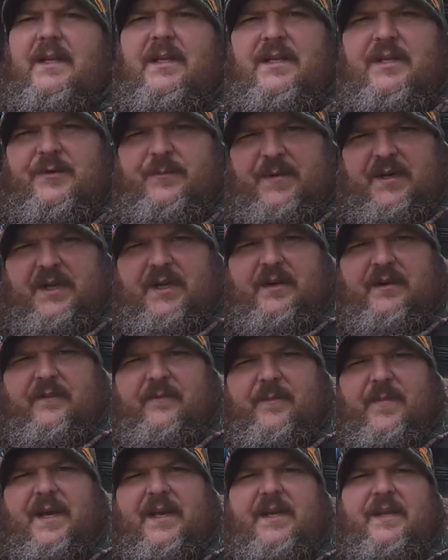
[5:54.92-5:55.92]
Speaking
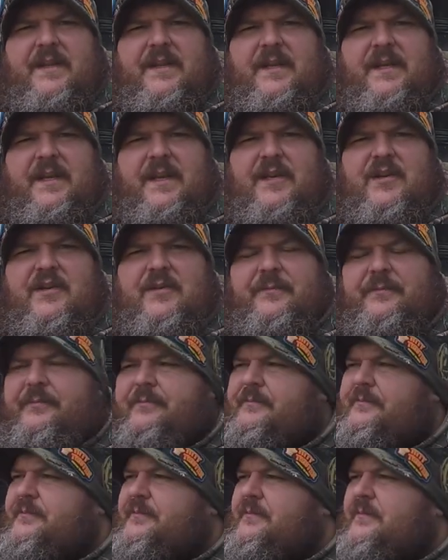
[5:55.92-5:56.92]
of bite indication,
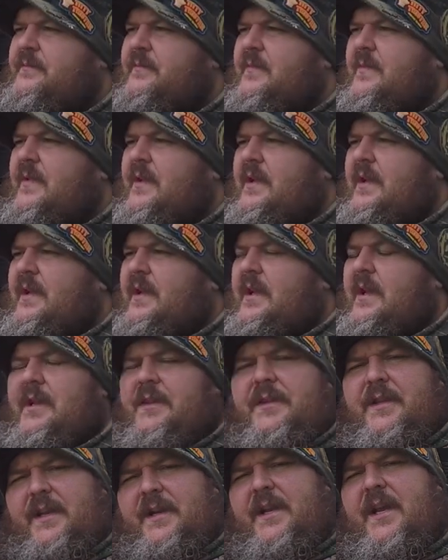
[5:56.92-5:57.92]

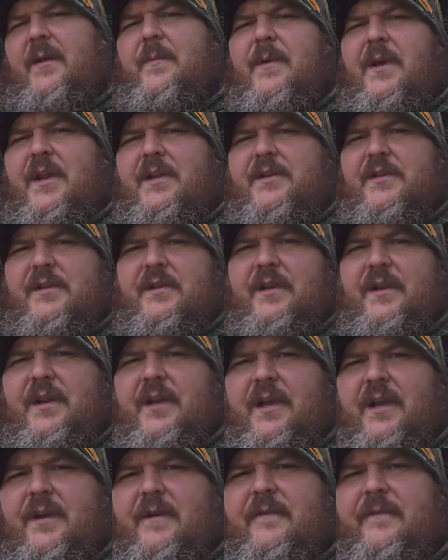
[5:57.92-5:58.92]
did I mention that
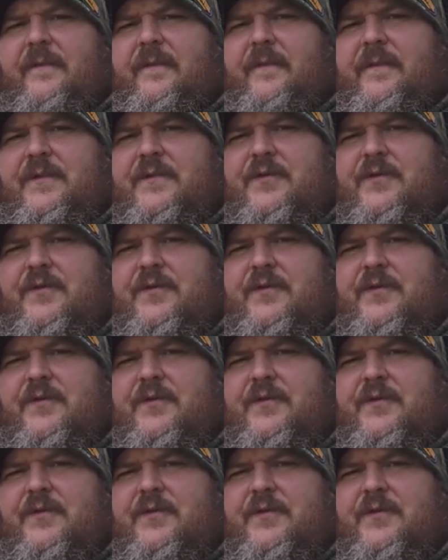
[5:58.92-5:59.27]
I have